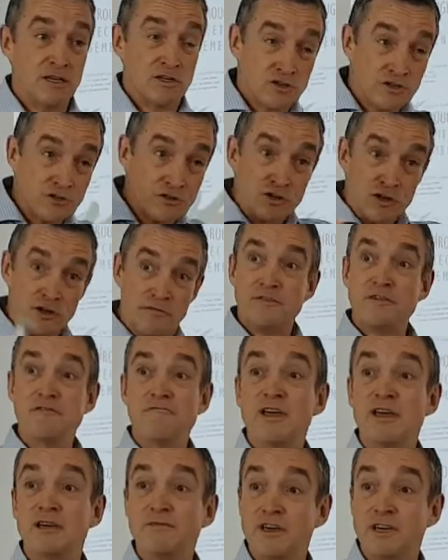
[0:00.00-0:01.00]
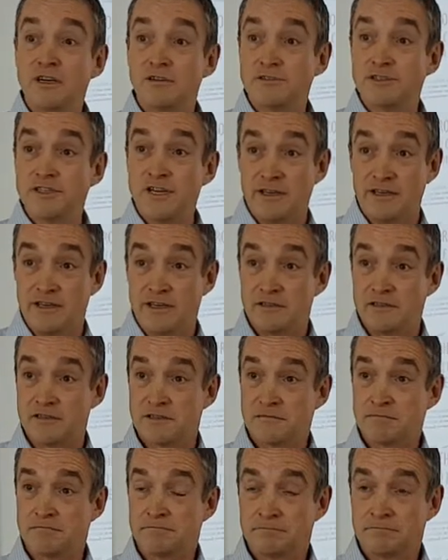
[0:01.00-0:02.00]
Stuff arriving on
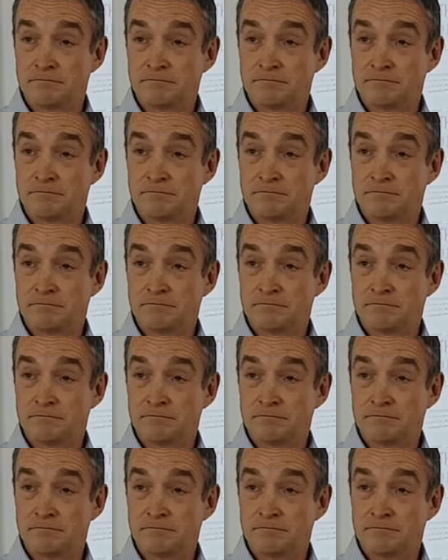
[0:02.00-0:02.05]
site.